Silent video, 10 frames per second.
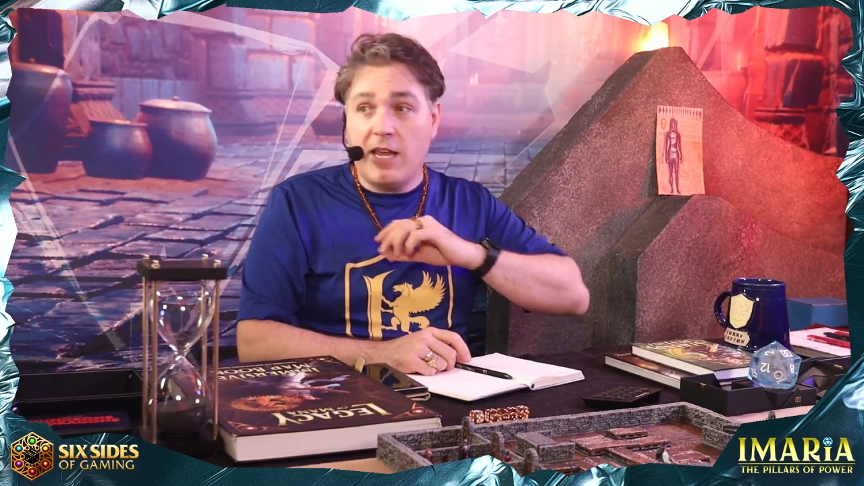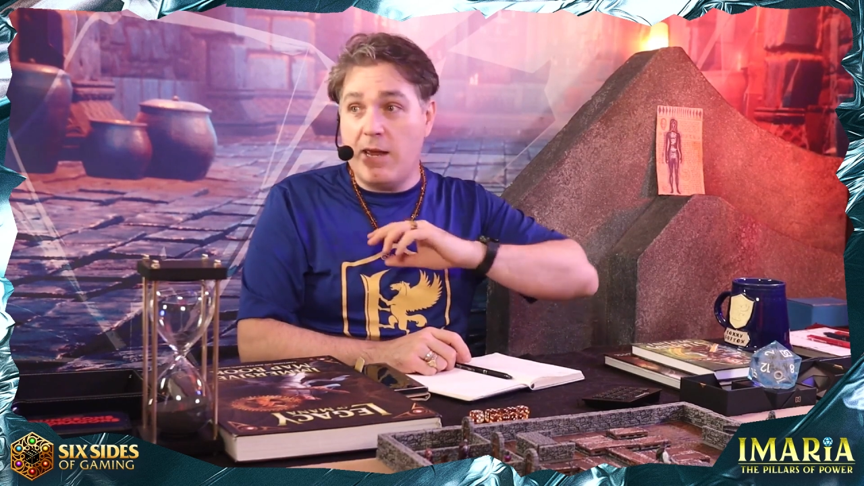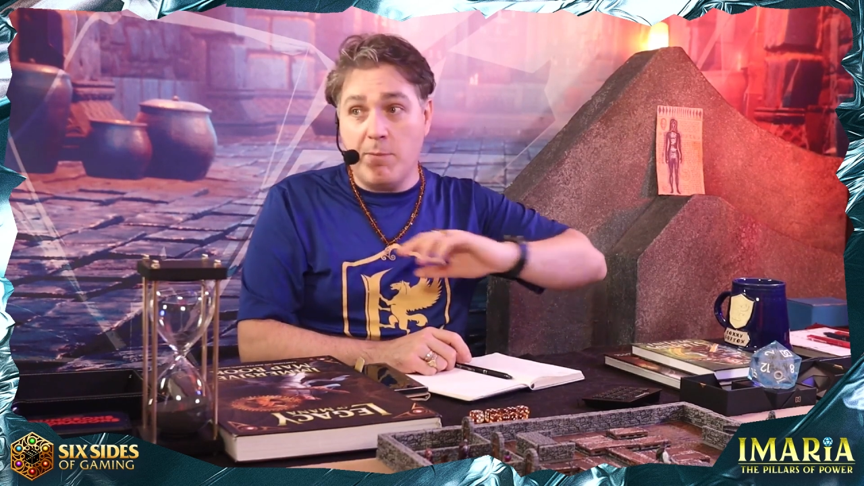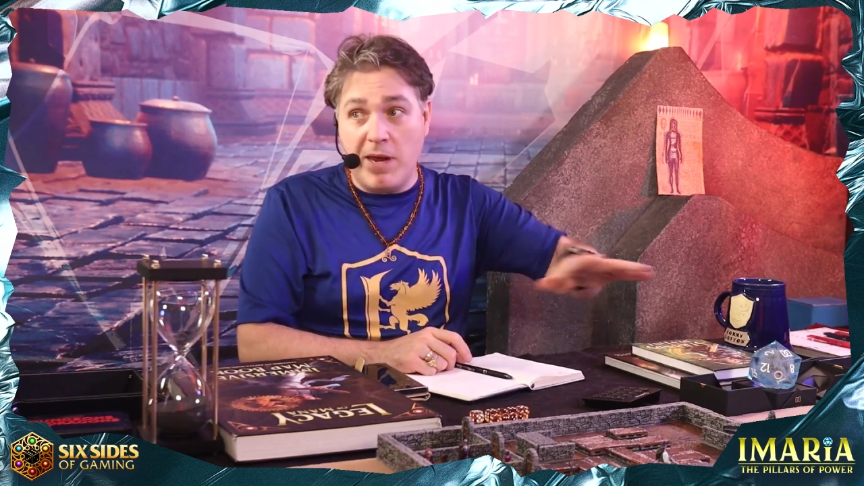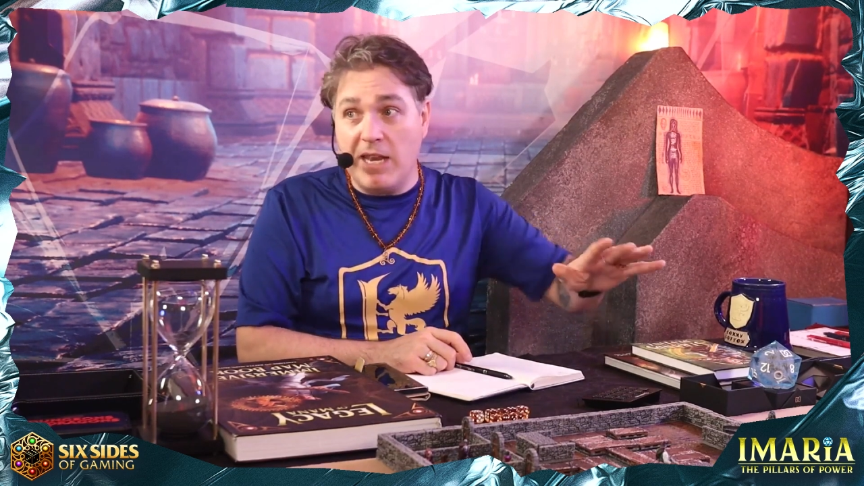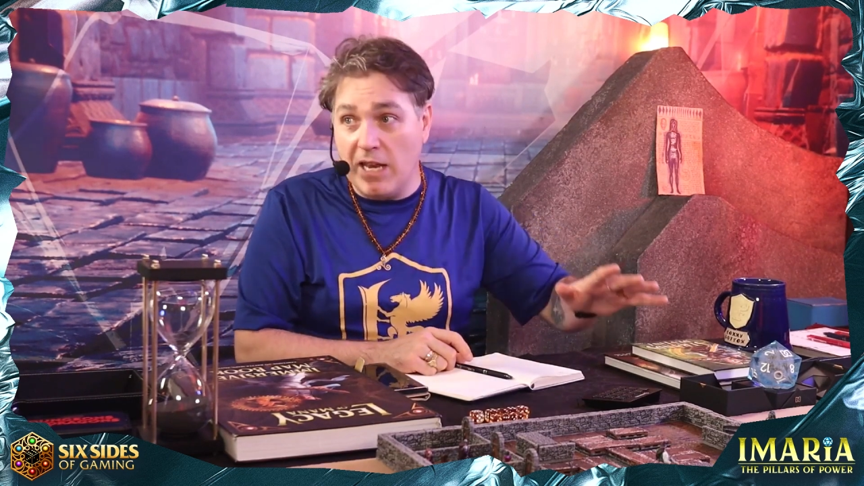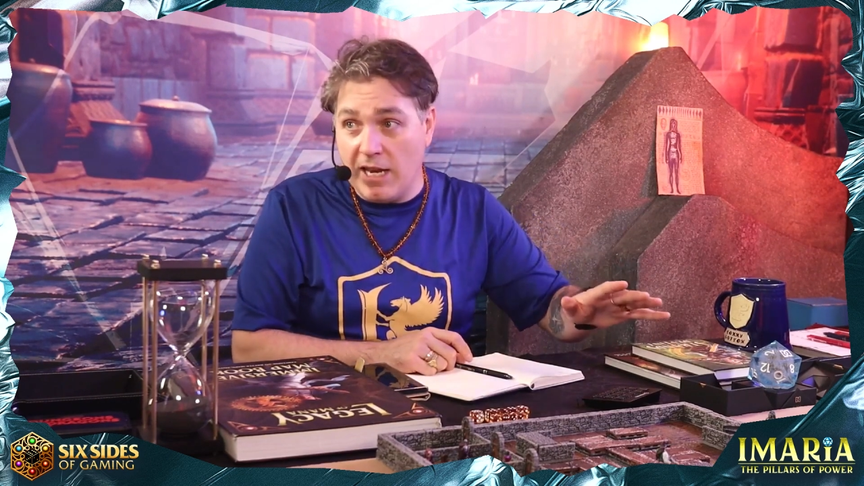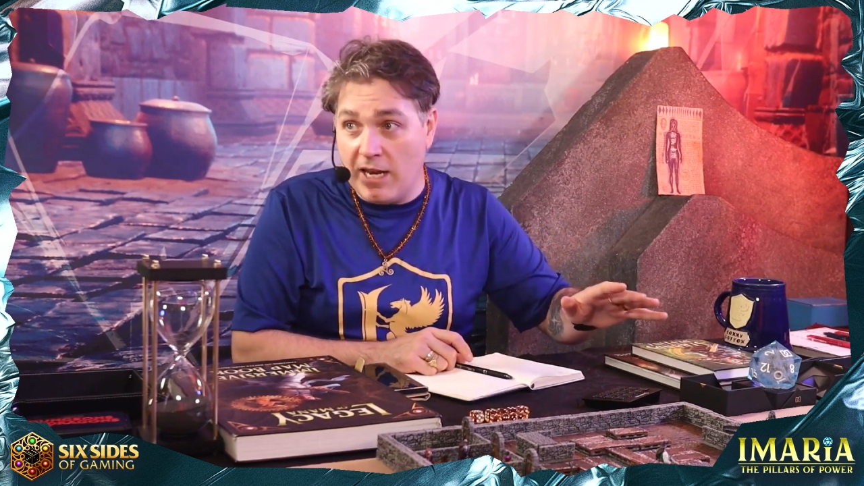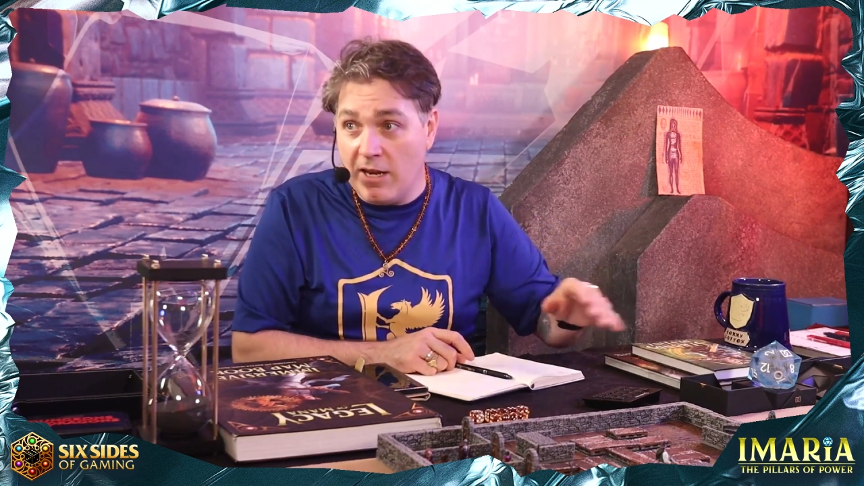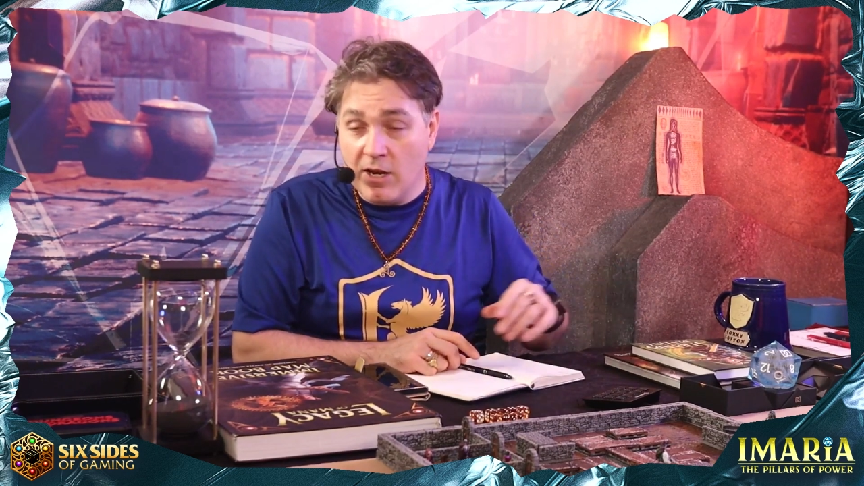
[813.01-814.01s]
he
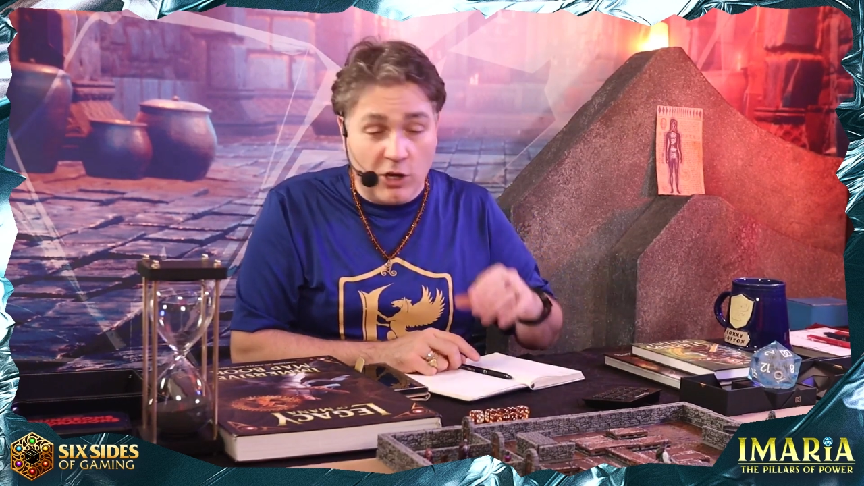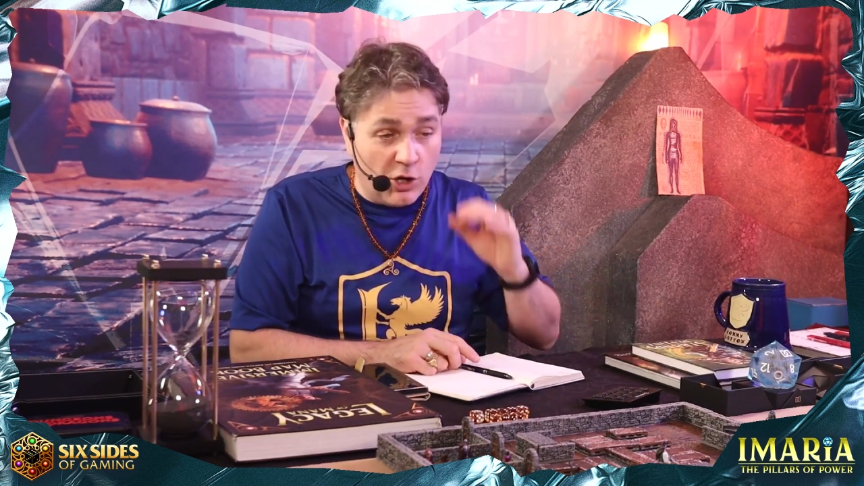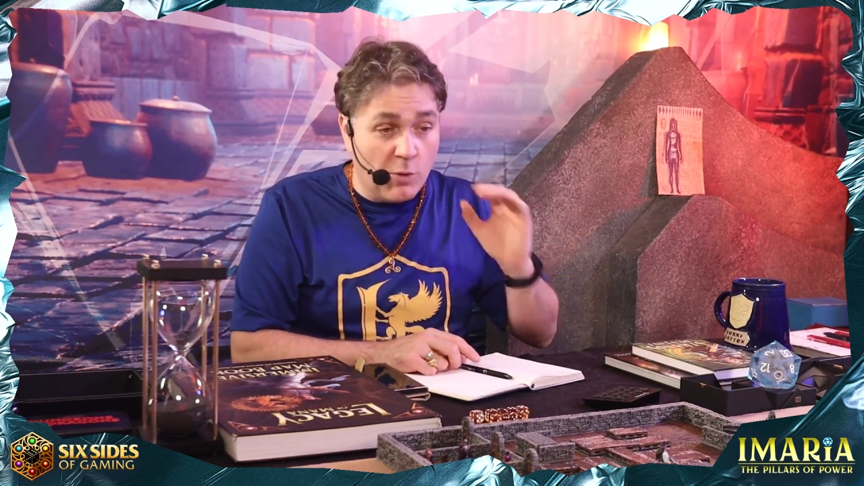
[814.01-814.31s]
immediately knew